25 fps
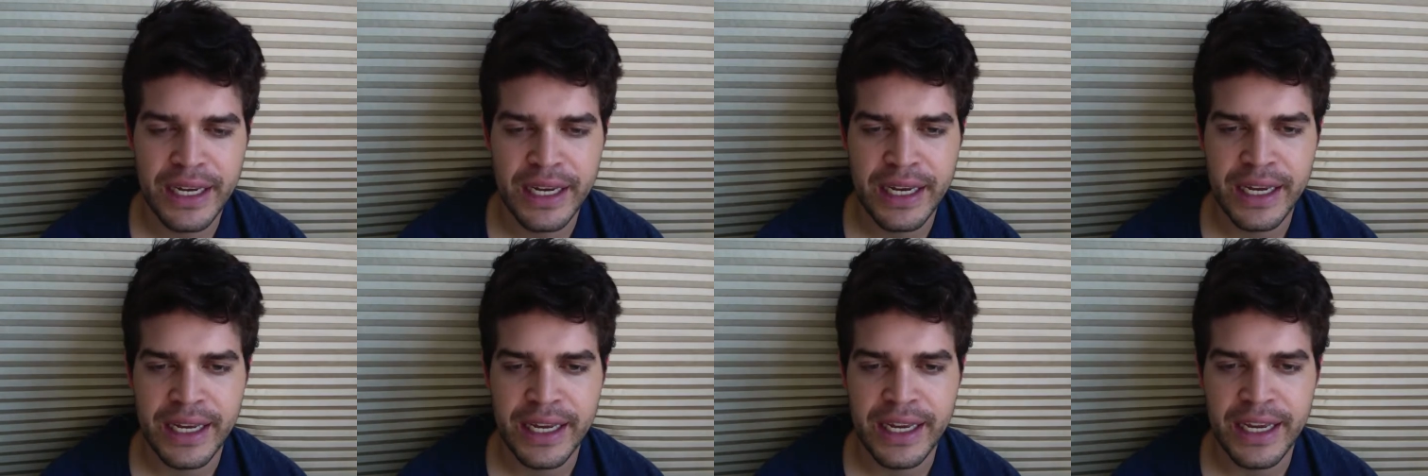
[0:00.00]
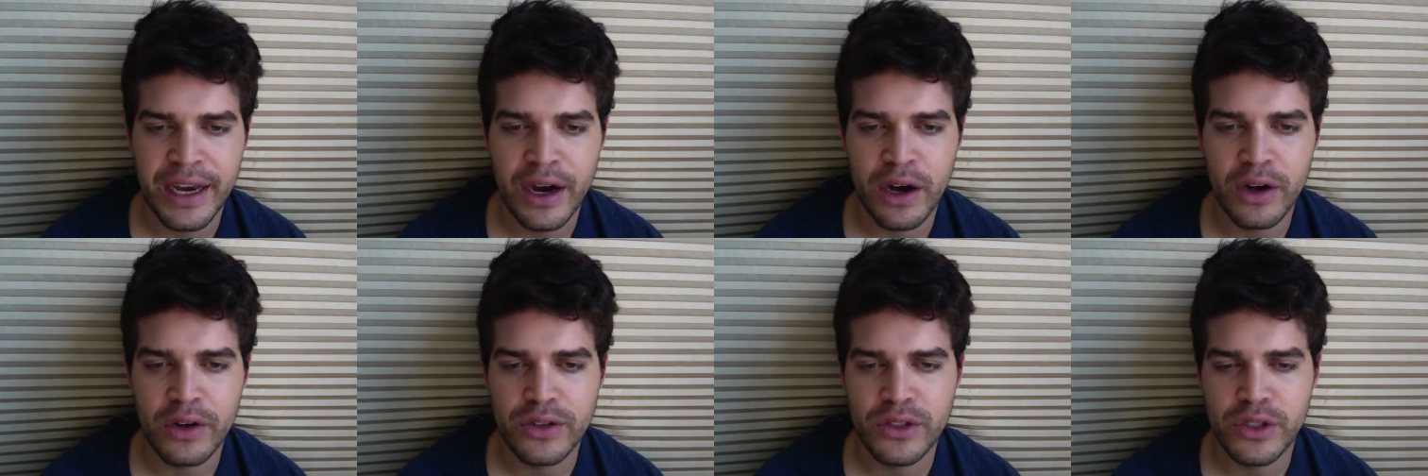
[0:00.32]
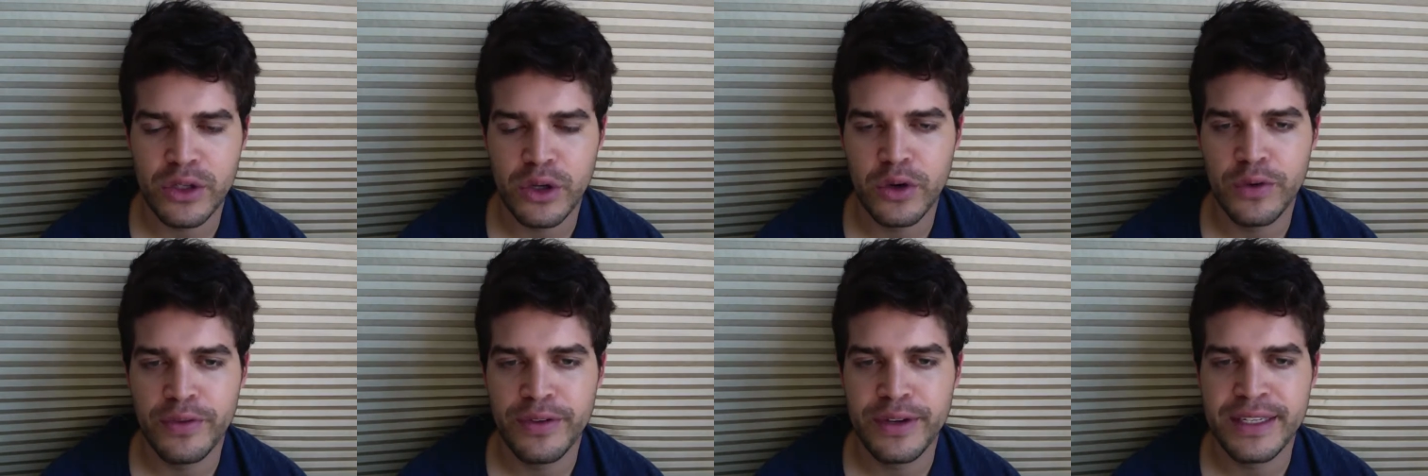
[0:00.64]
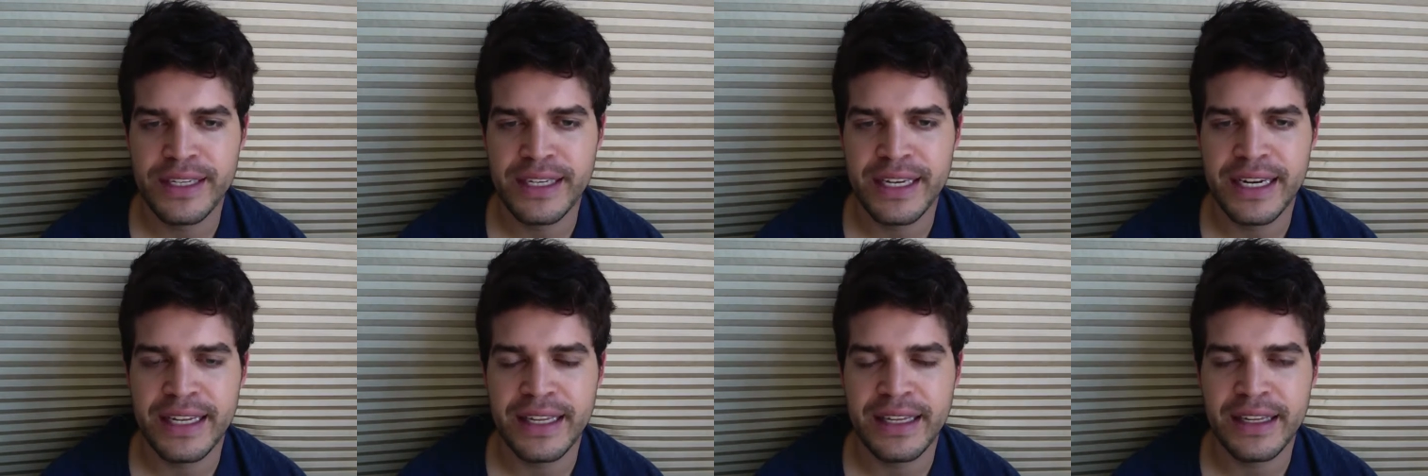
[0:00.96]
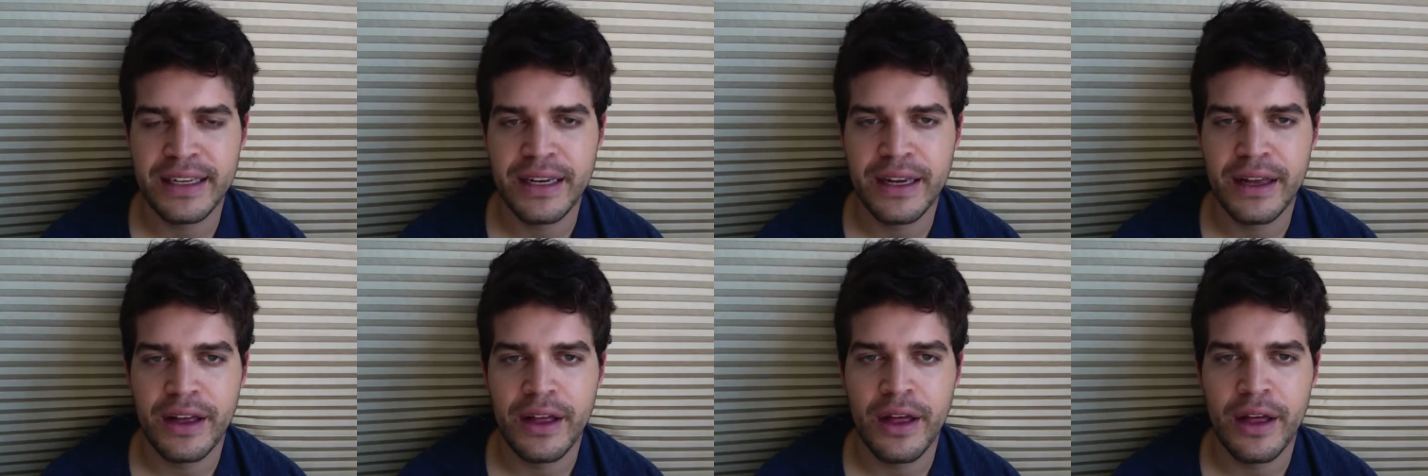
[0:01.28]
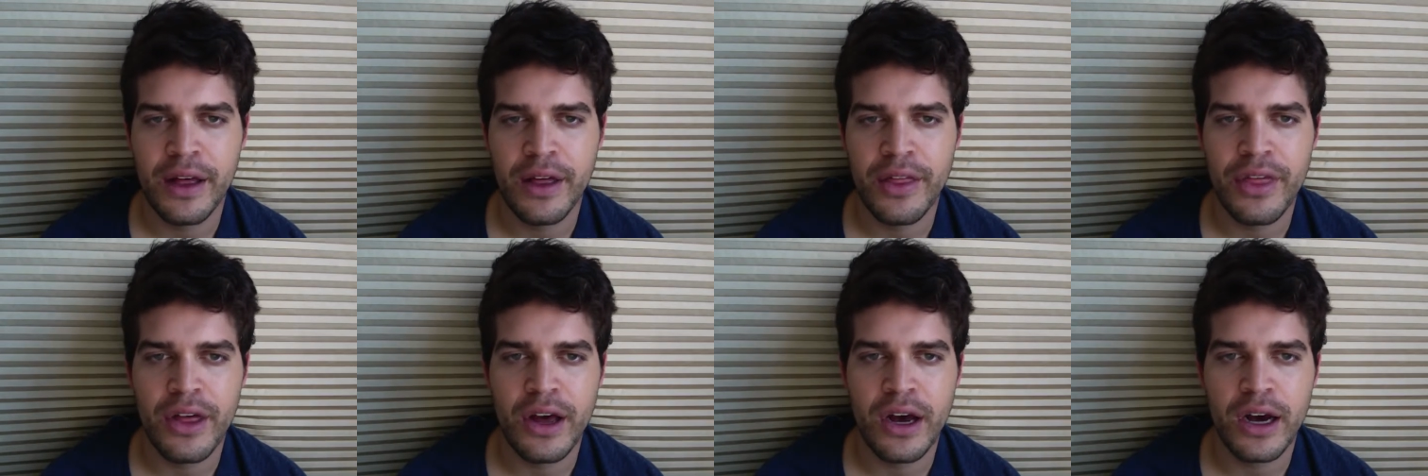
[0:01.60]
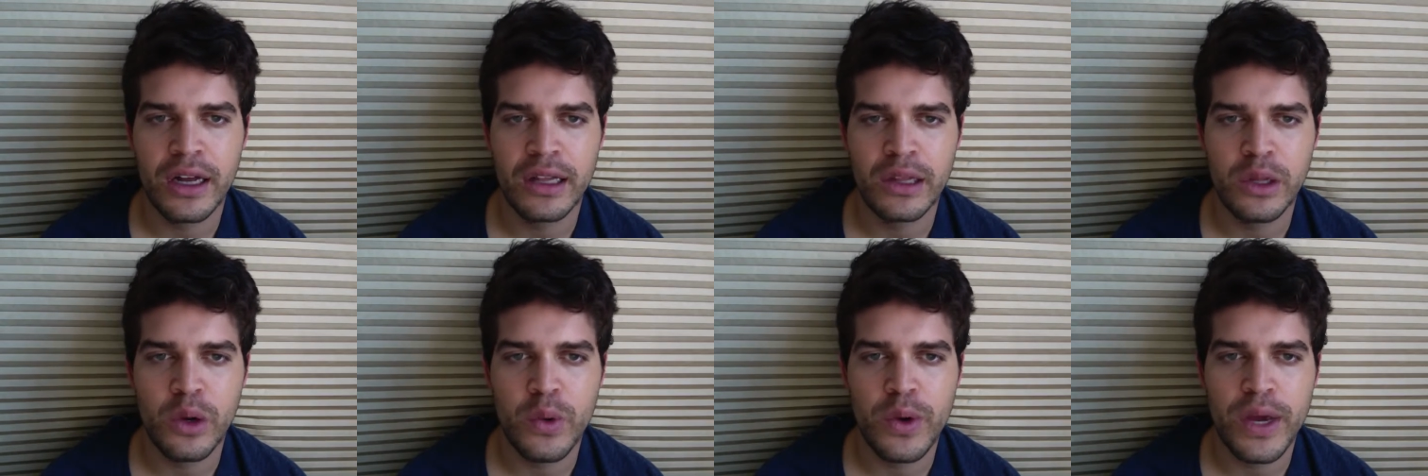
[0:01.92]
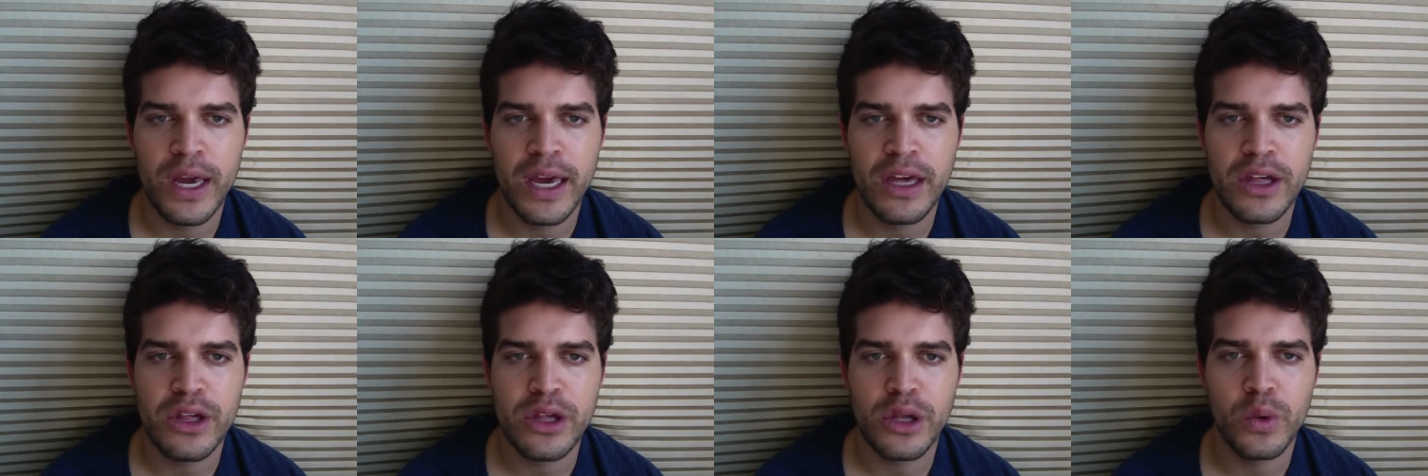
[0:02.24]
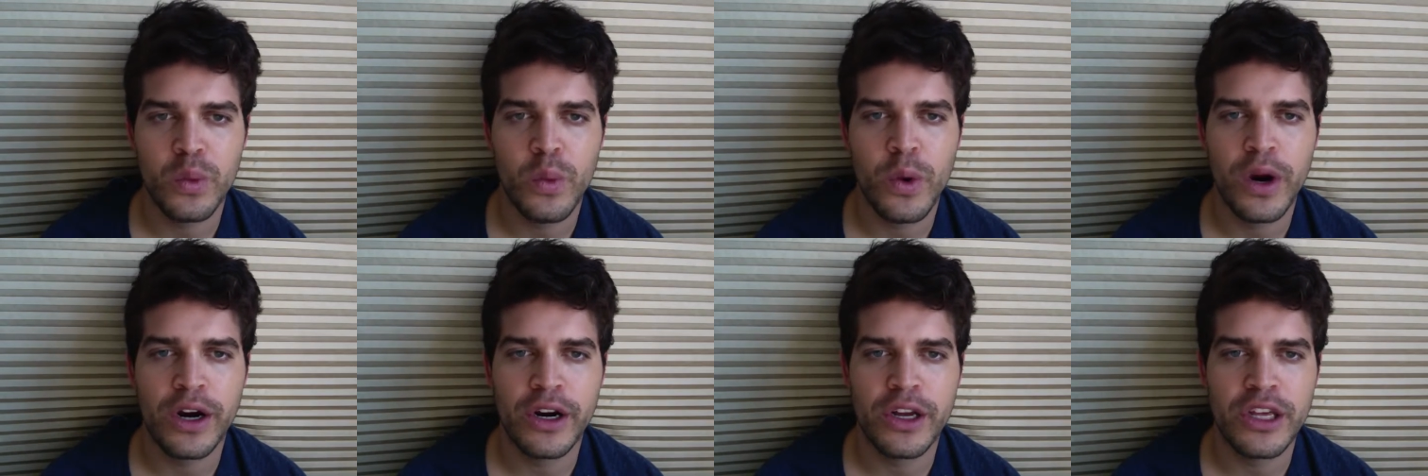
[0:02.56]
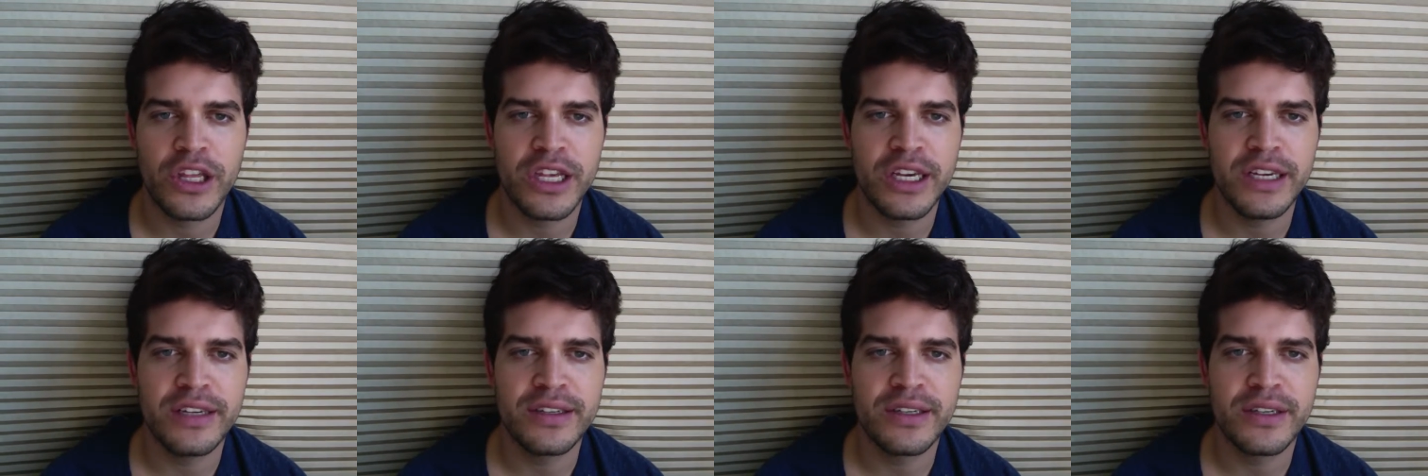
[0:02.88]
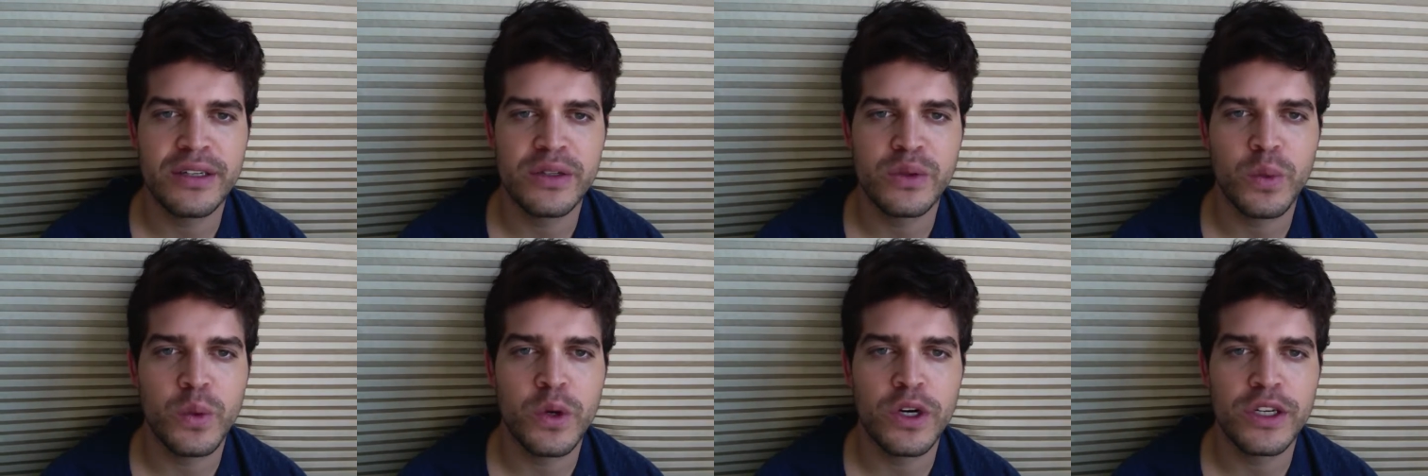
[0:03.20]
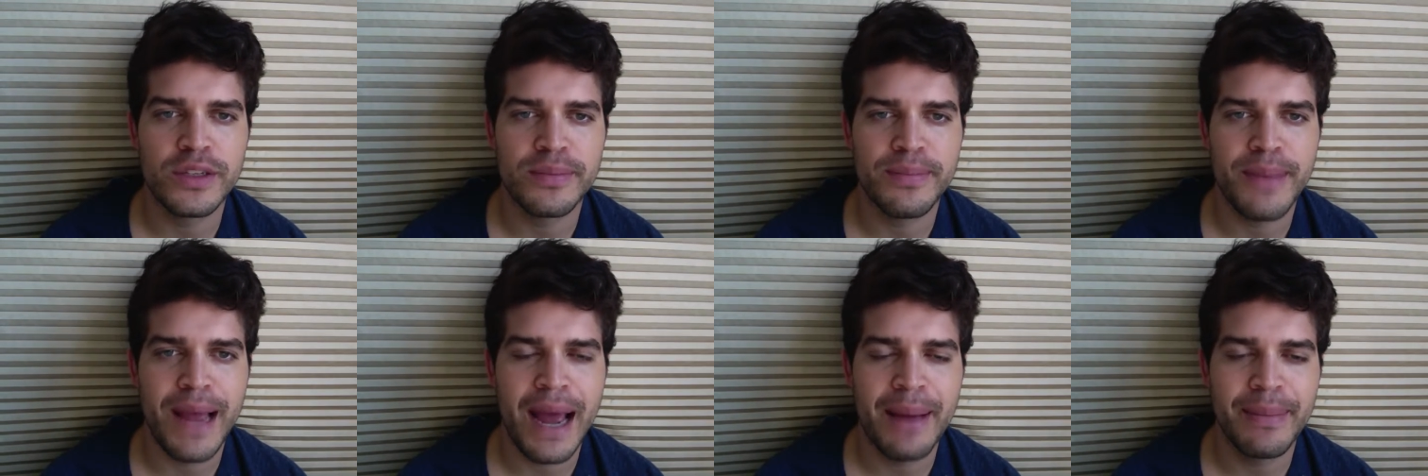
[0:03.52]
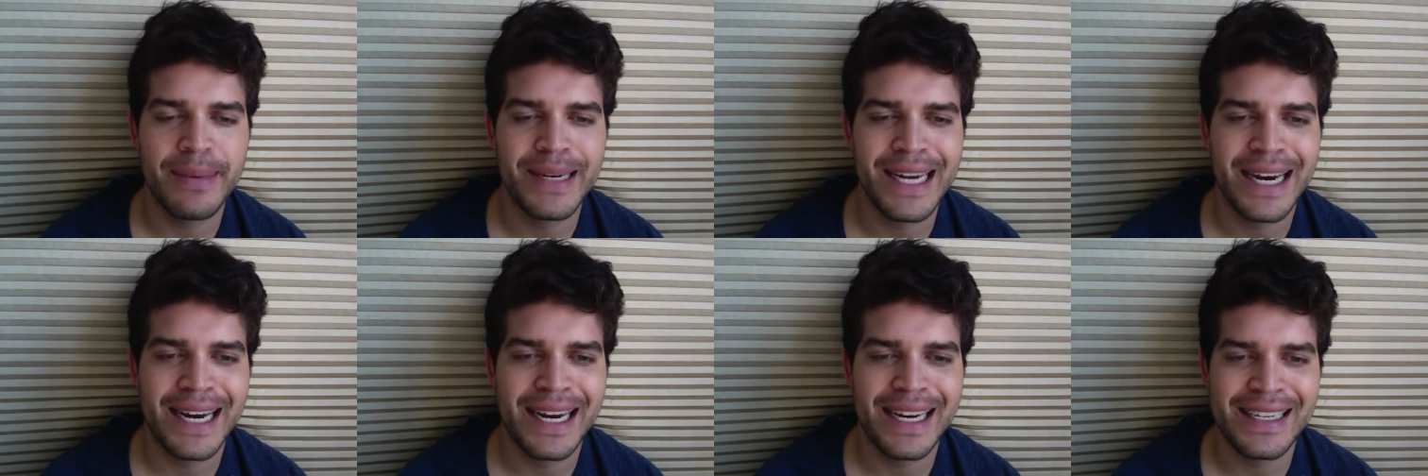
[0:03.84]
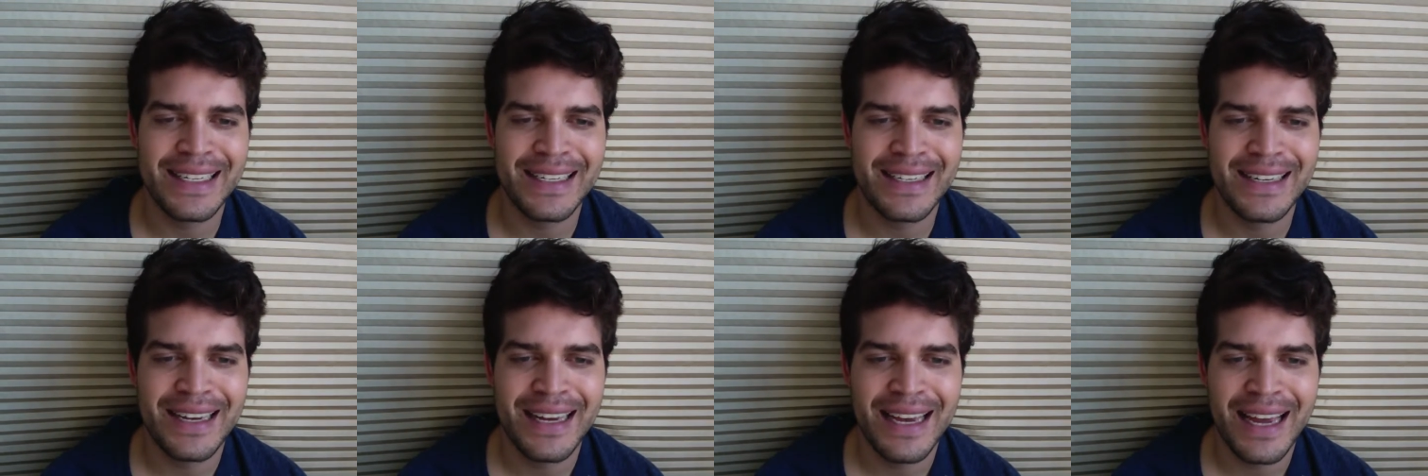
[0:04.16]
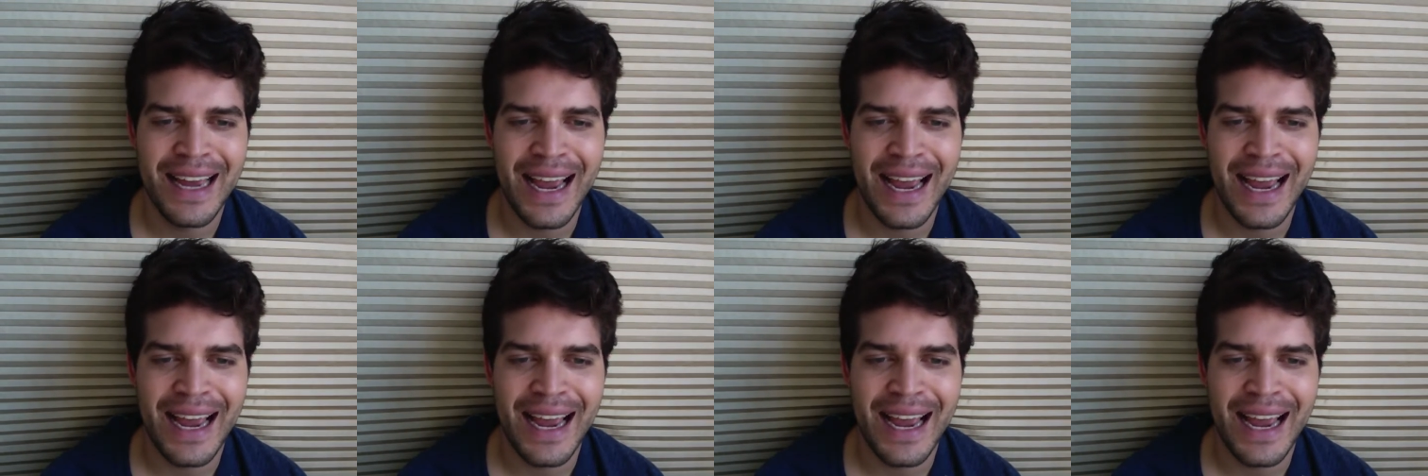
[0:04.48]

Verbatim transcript: He also visited uh, the location where Jesus was baptized